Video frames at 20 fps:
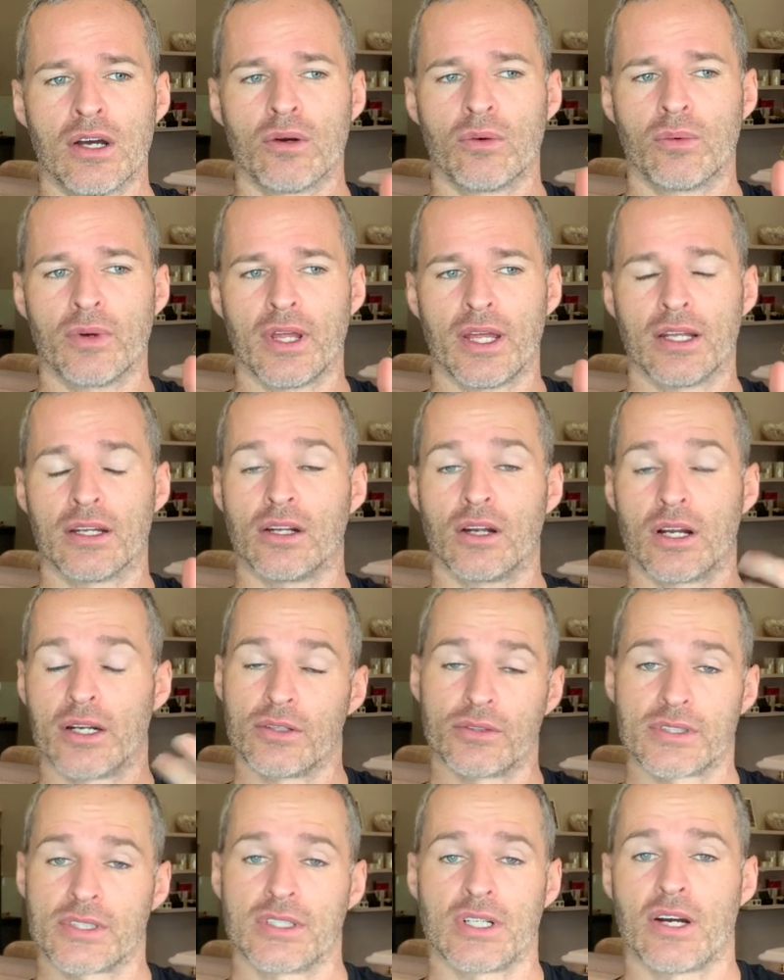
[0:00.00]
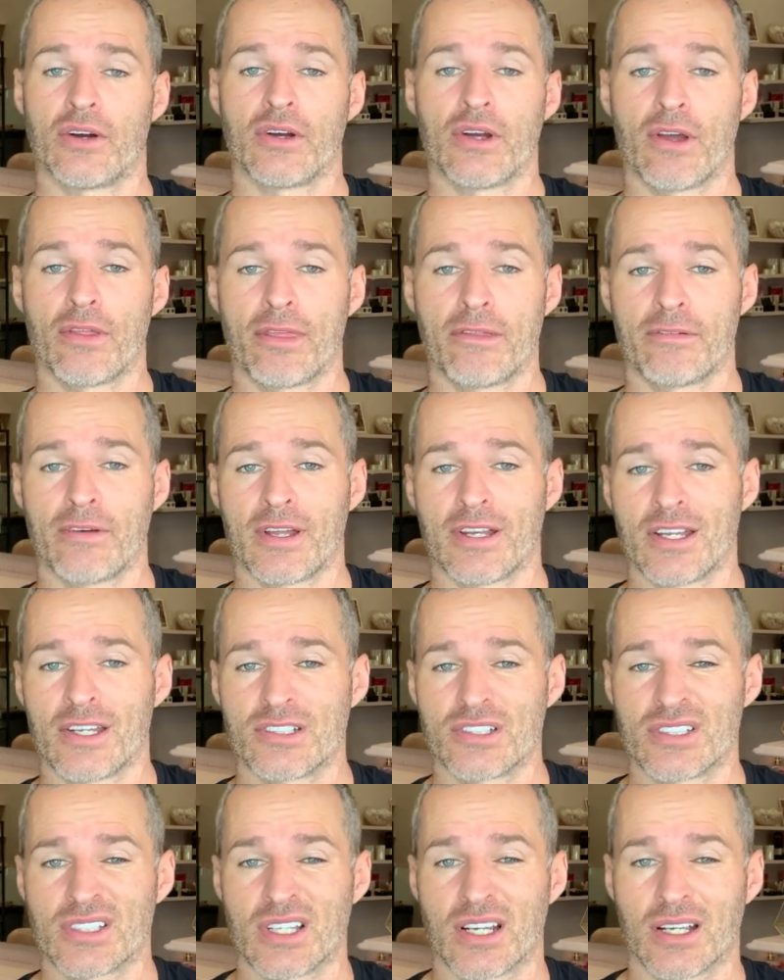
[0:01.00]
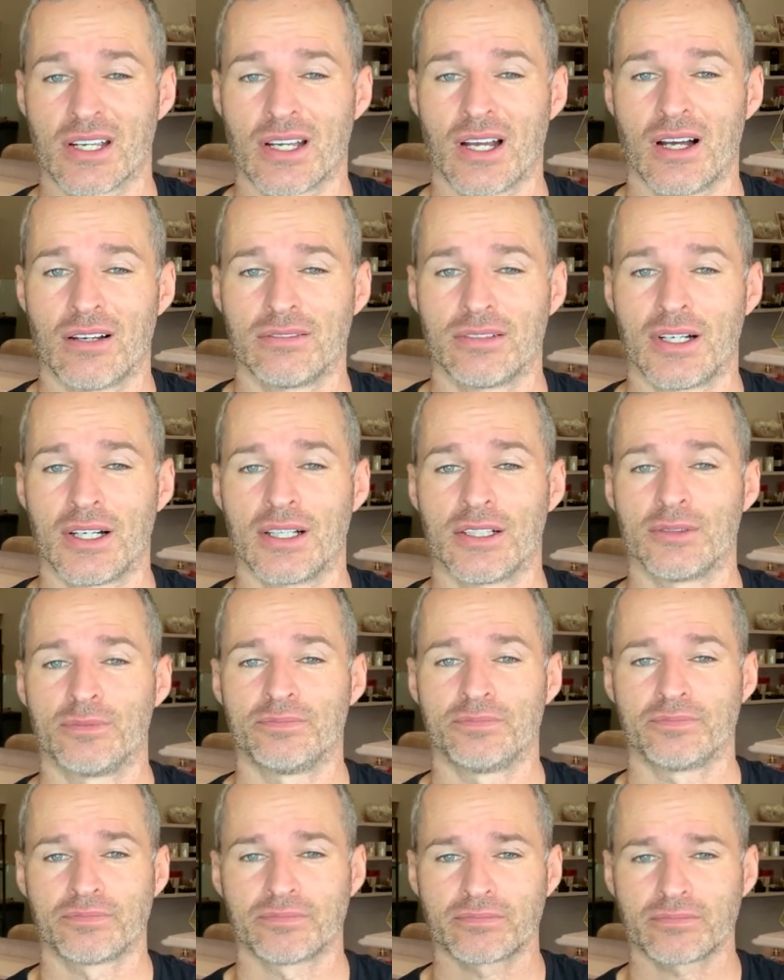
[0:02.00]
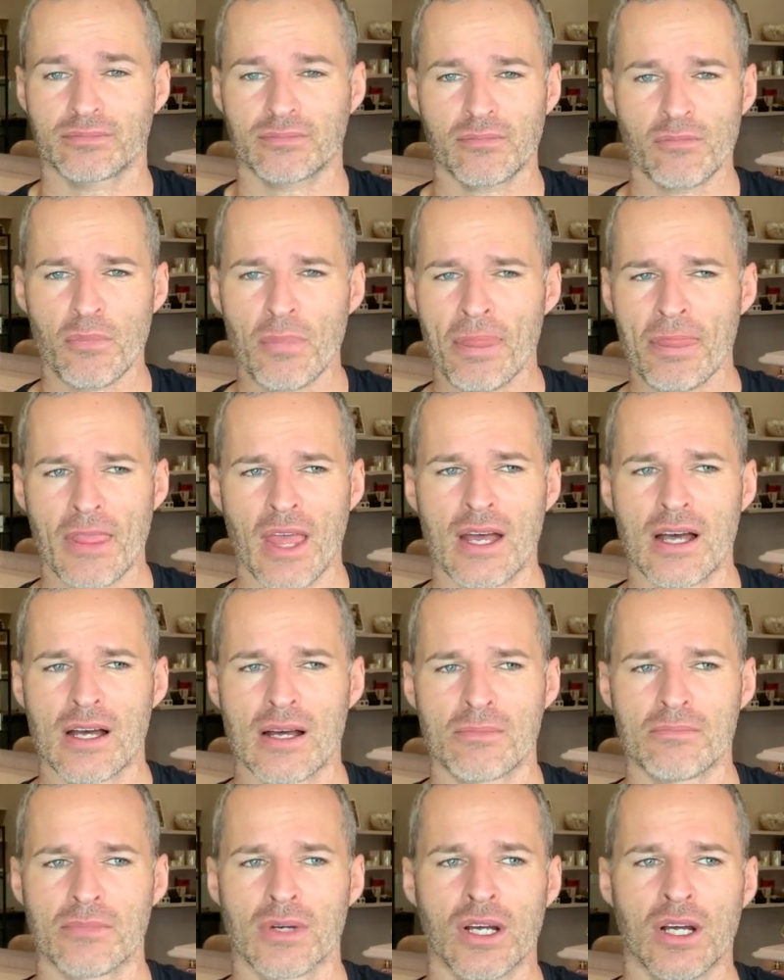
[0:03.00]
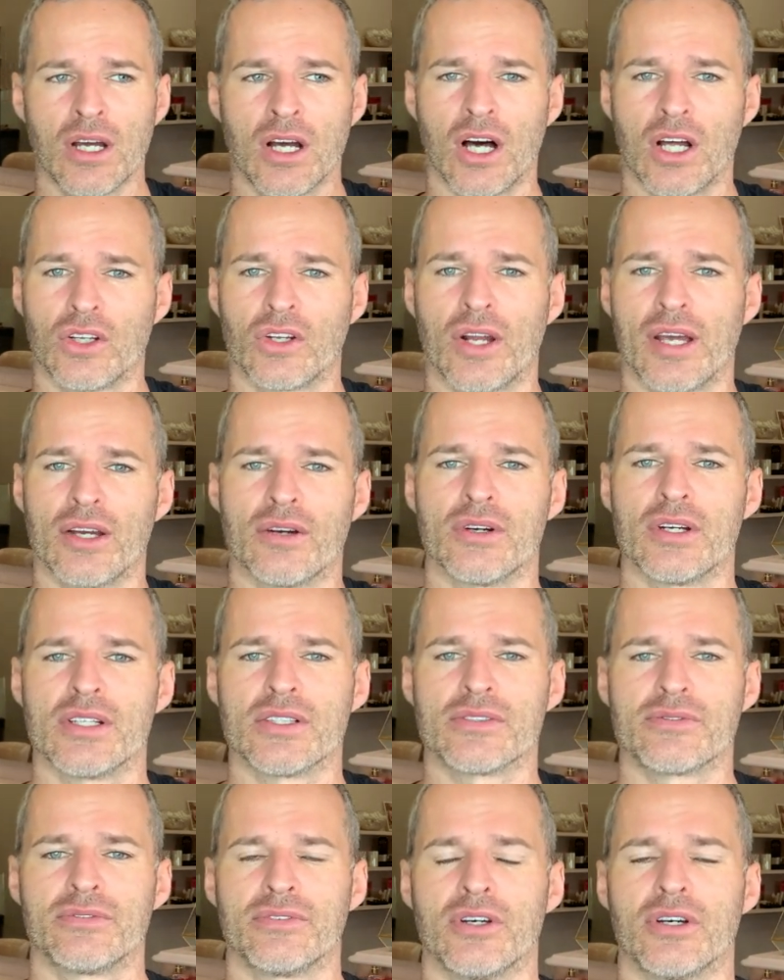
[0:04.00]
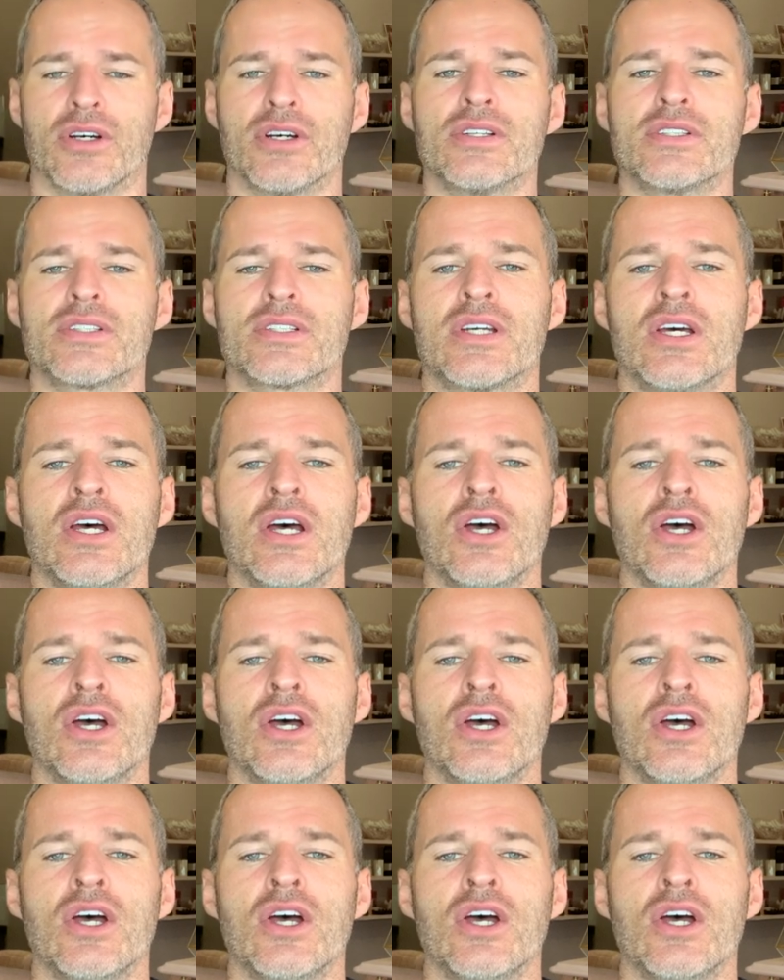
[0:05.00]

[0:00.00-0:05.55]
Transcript: in an ideal scenario, the foundation is going to cover a lot of areas first.